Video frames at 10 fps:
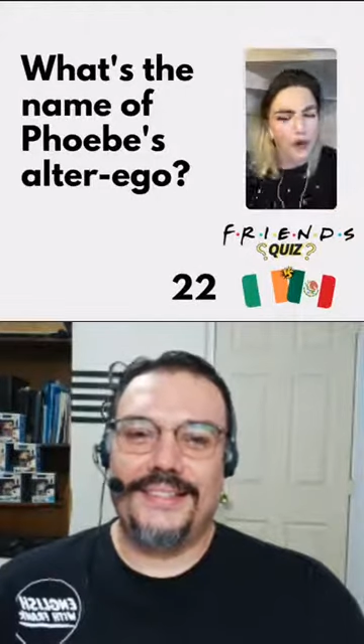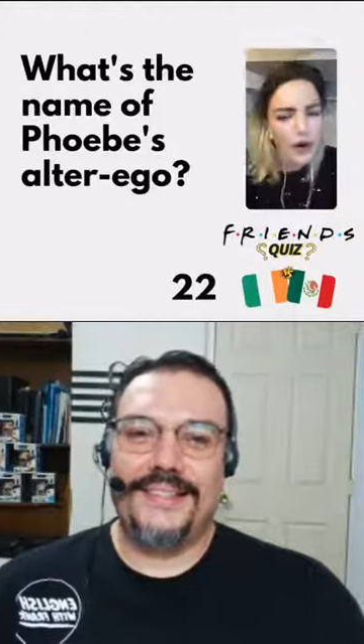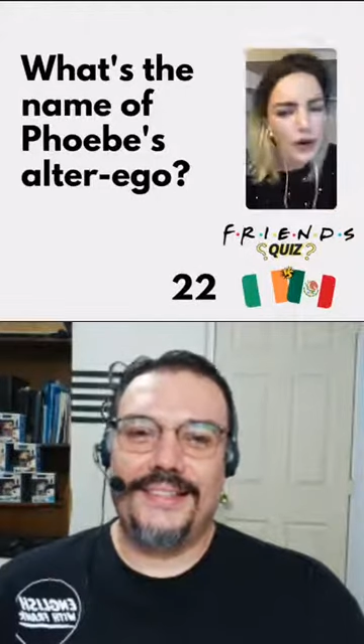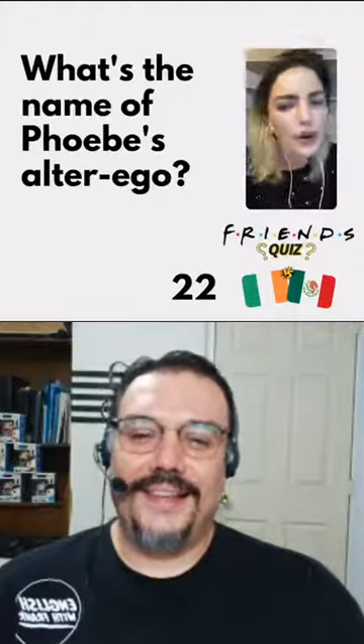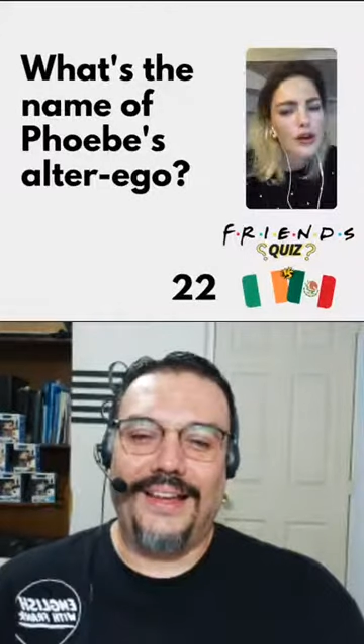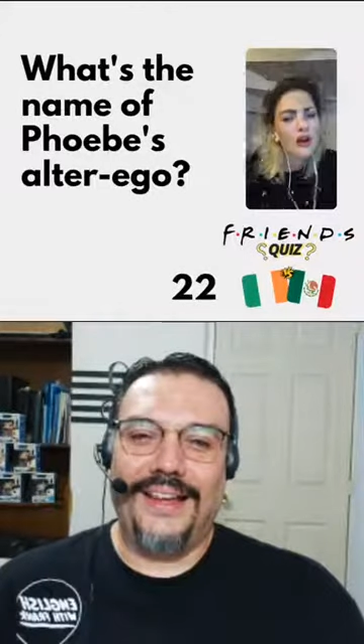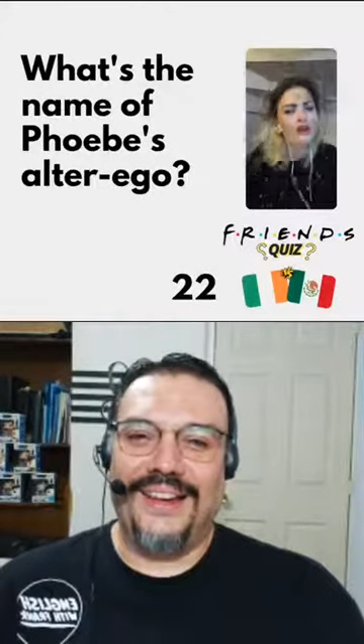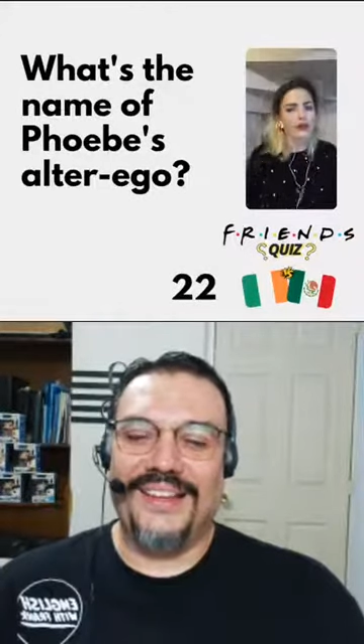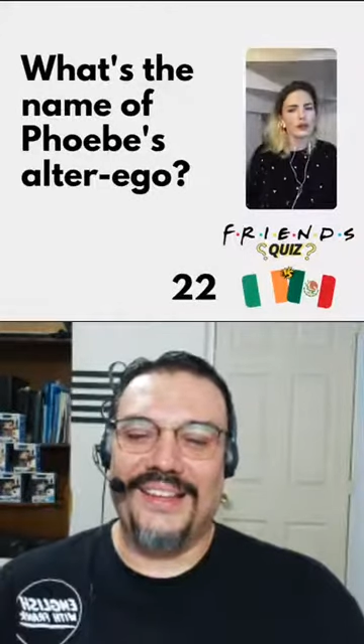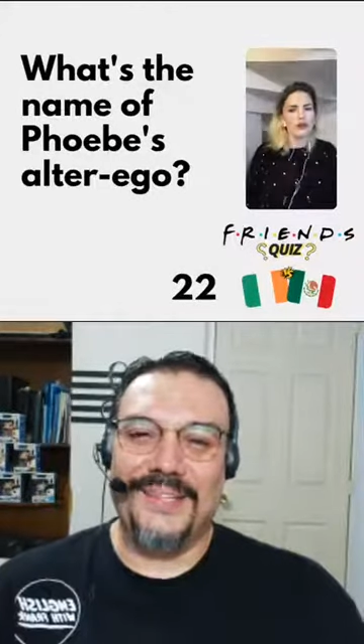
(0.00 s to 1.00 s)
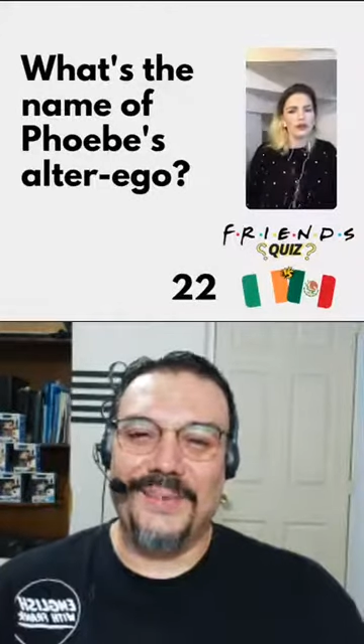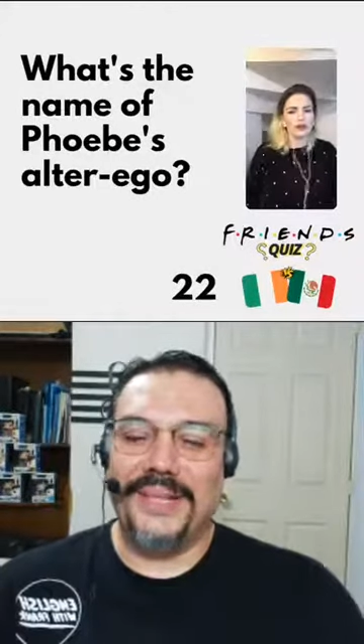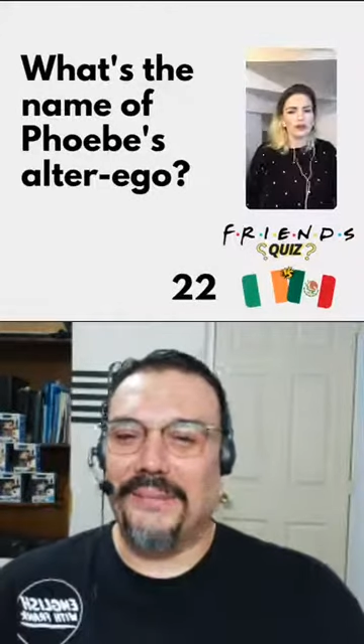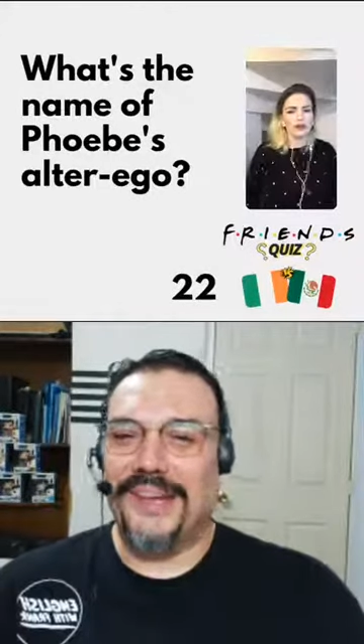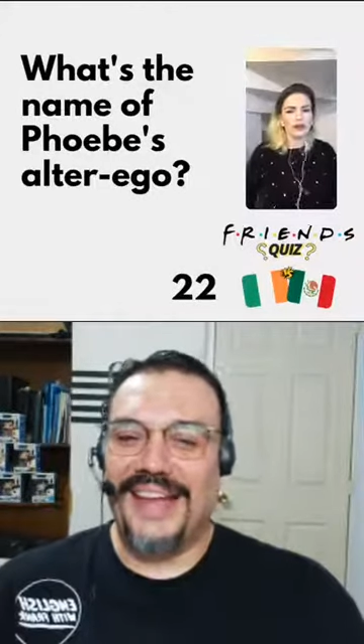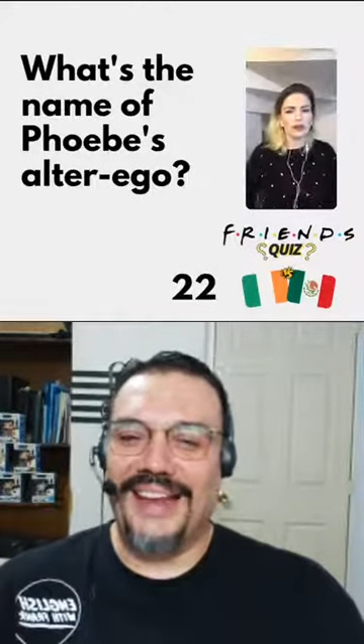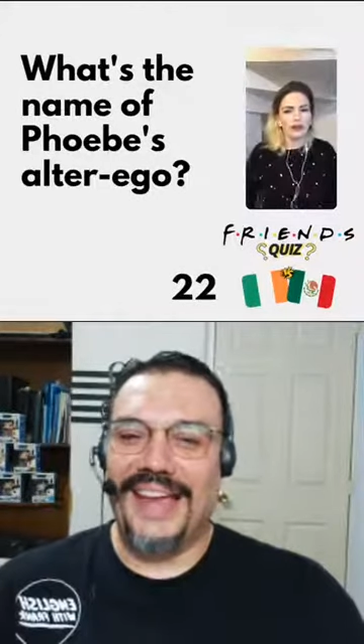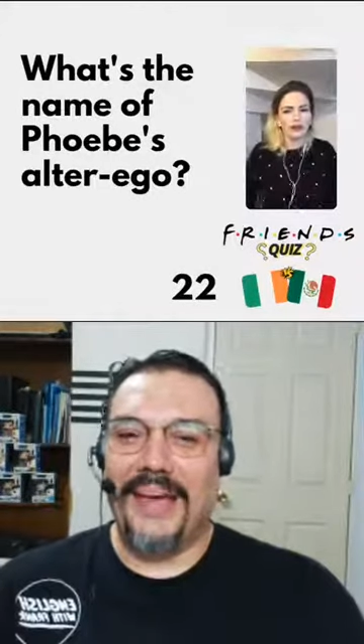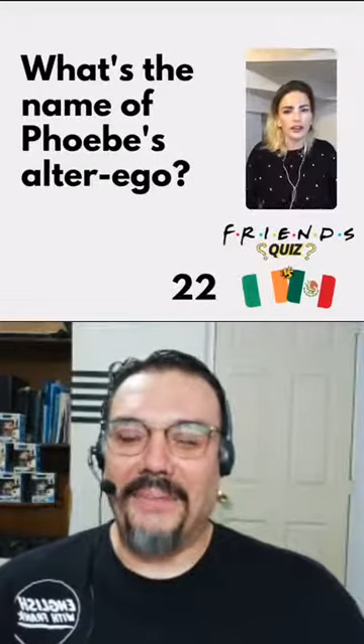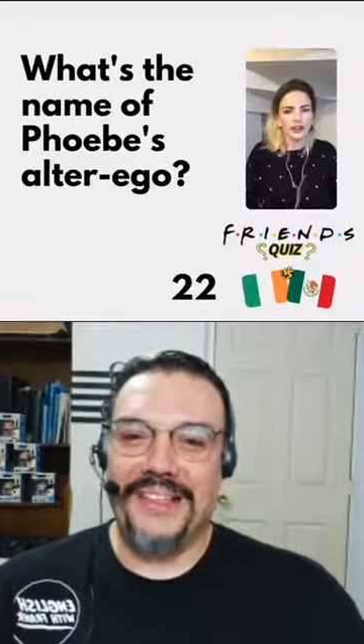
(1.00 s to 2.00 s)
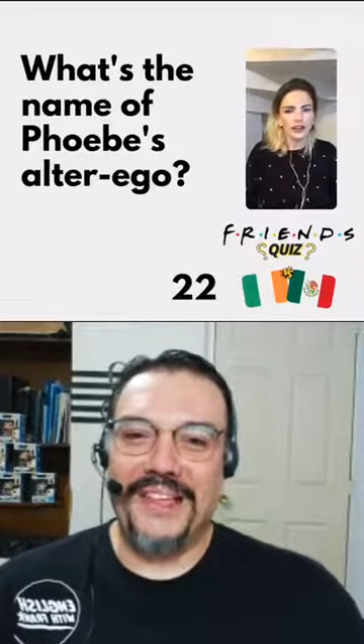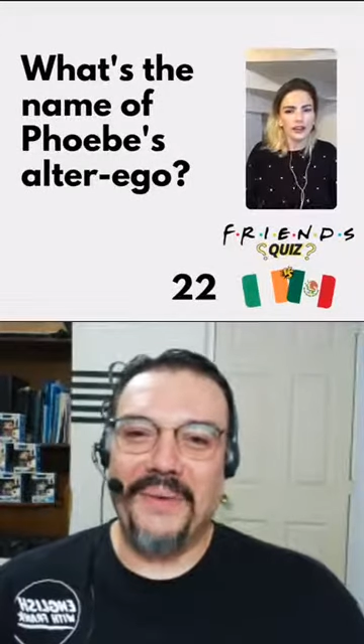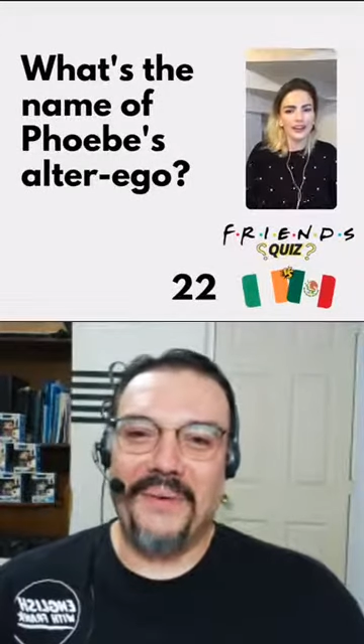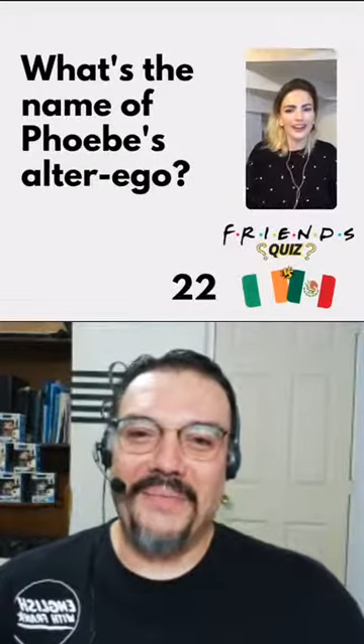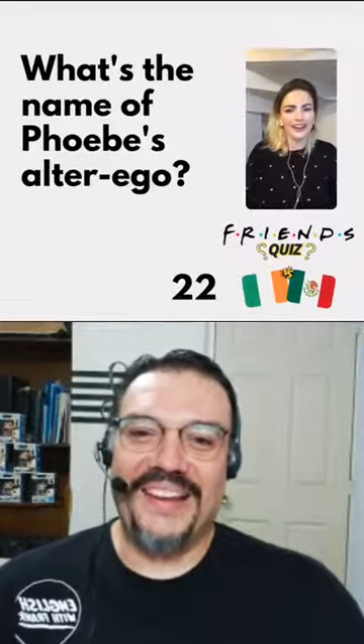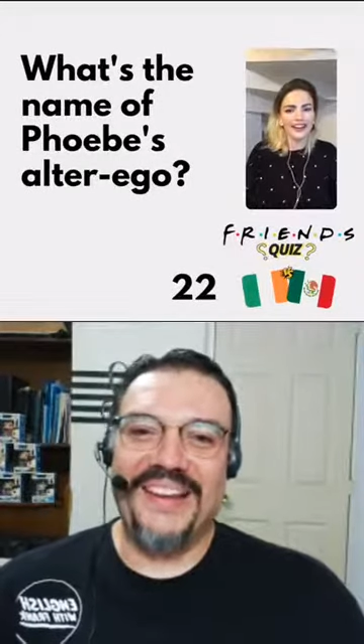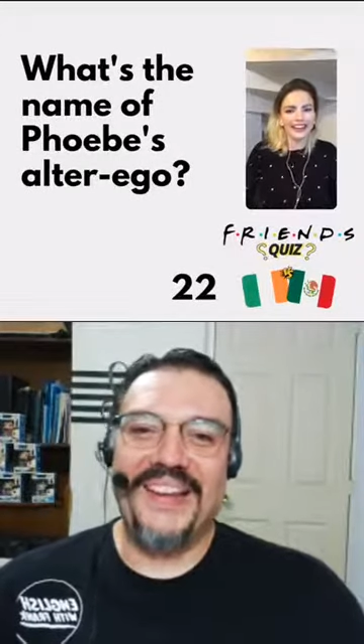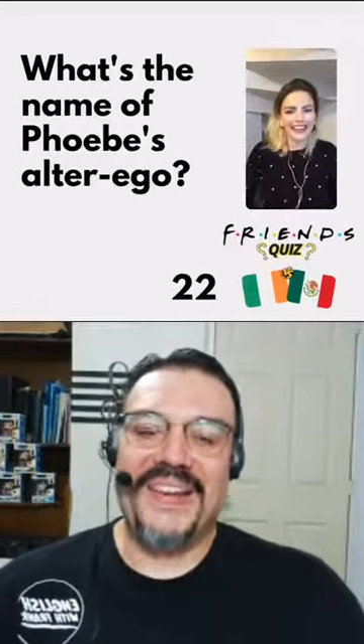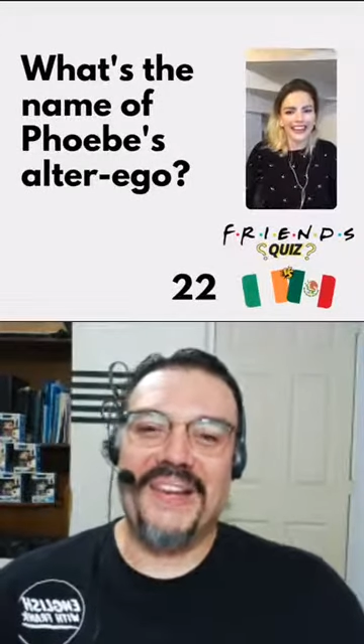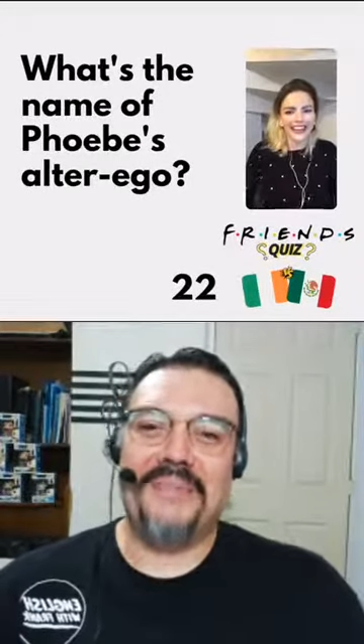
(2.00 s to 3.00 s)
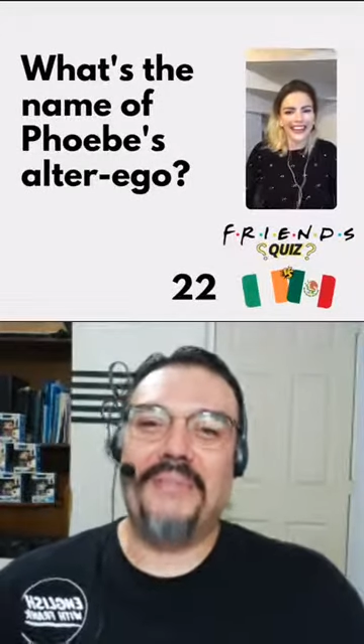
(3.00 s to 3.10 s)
Ah, oh, Consuela Banana Hammock. That would have been good.